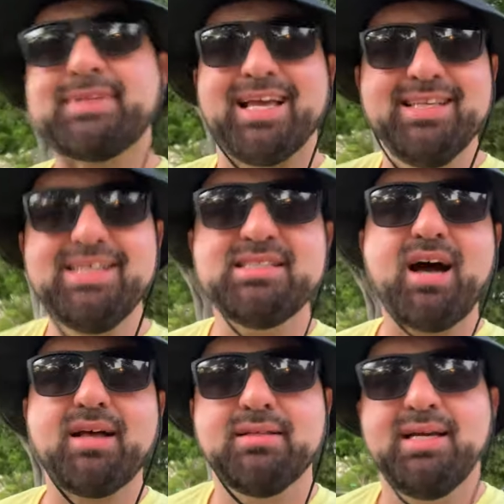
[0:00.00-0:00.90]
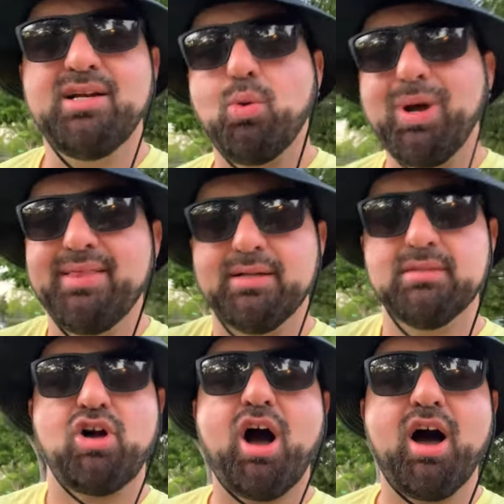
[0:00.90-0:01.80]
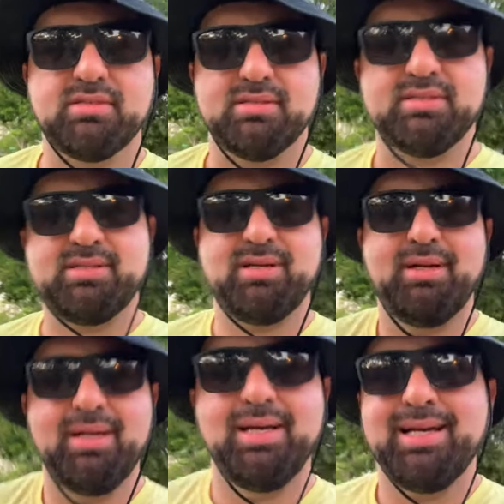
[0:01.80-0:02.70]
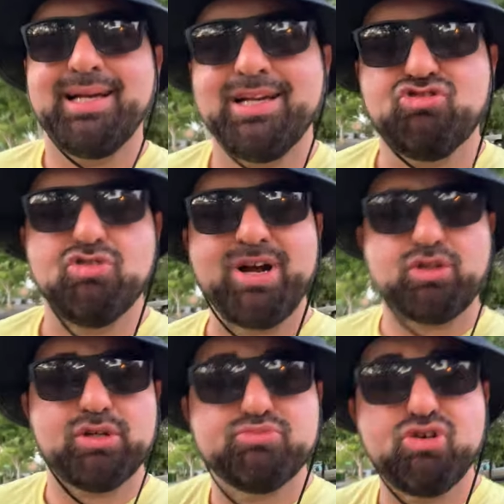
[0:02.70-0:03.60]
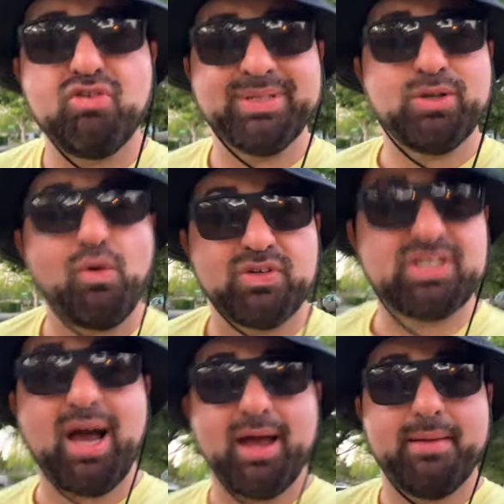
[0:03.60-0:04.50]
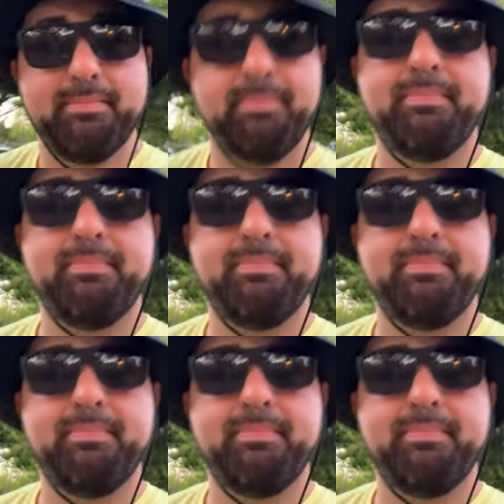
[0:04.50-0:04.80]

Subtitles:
At least not in a way that causes incremental improvement over time.